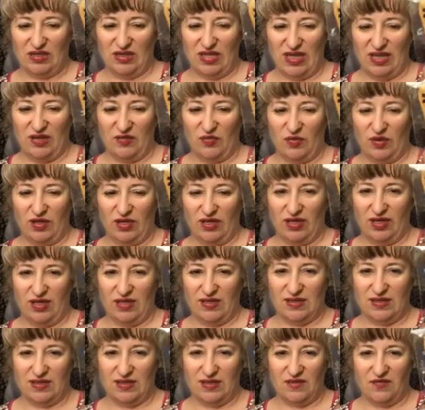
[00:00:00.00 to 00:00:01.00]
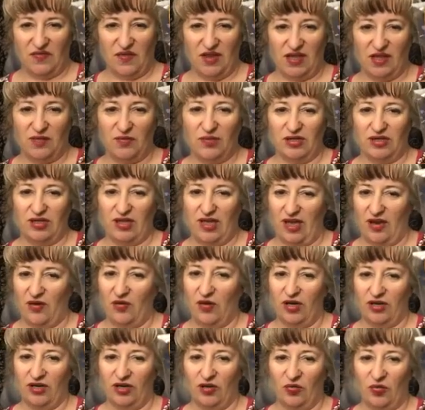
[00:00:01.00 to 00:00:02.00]
the light one. It's available
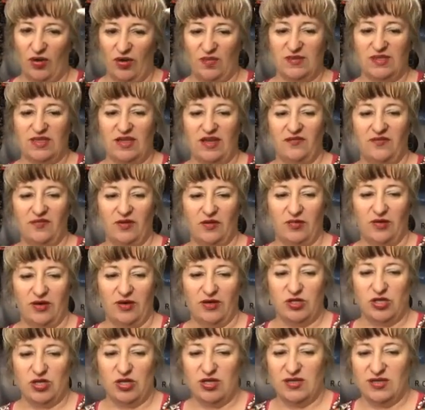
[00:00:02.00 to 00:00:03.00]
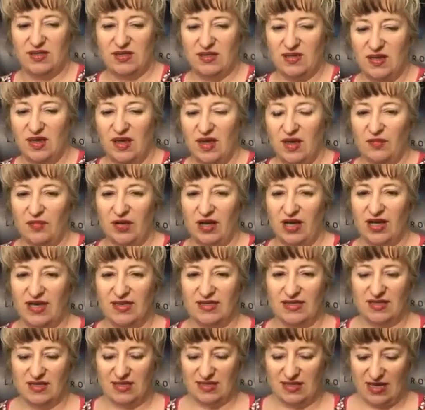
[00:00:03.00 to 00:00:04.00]
now on our website for purchase, but
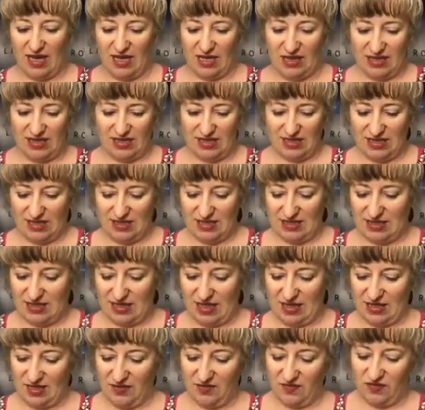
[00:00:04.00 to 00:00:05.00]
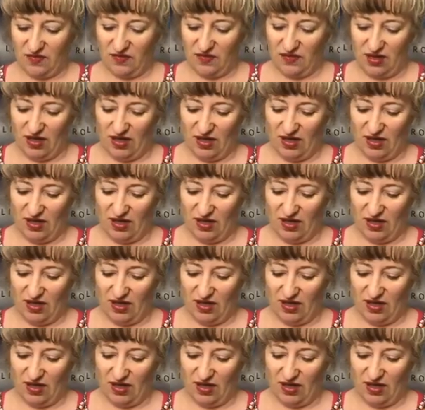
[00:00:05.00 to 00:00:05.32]
as a stylist incentive,